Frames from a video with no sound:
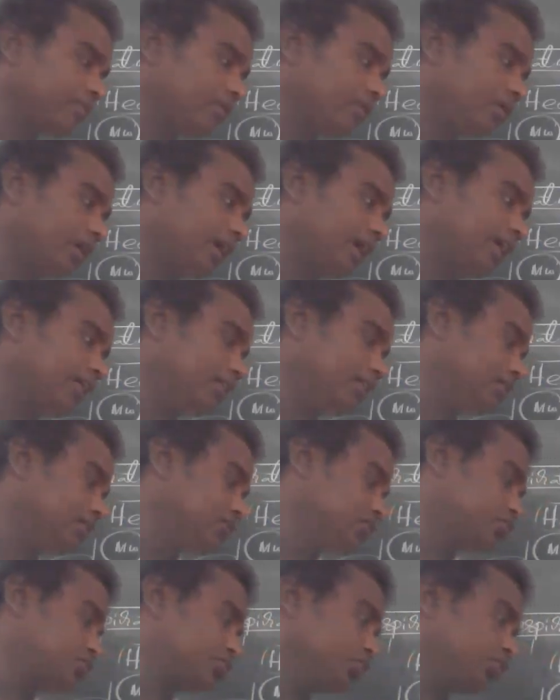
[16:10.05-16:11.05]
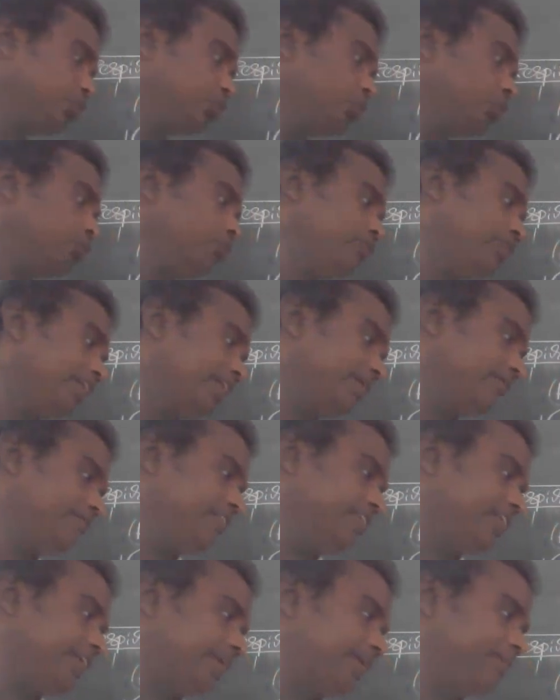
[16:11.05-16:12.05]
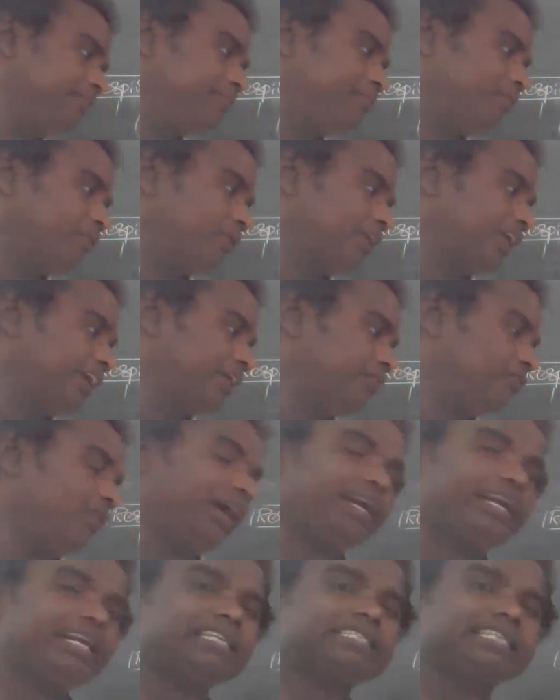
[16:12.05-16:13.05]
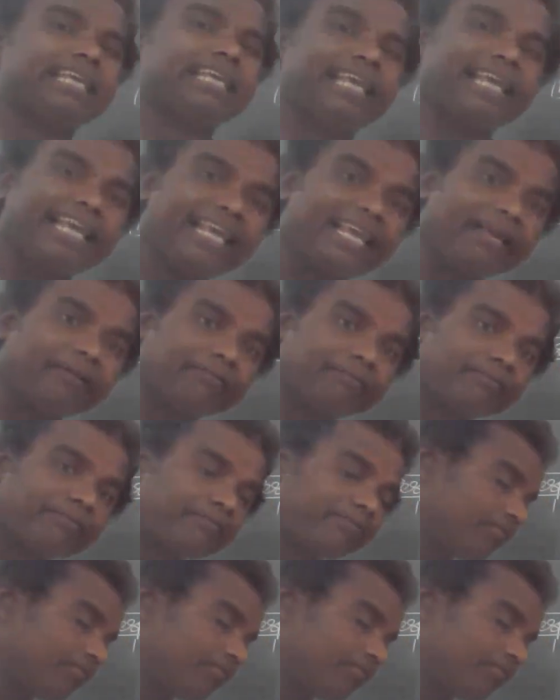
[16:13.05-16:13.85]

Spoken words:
Okay. So very important. What is heme?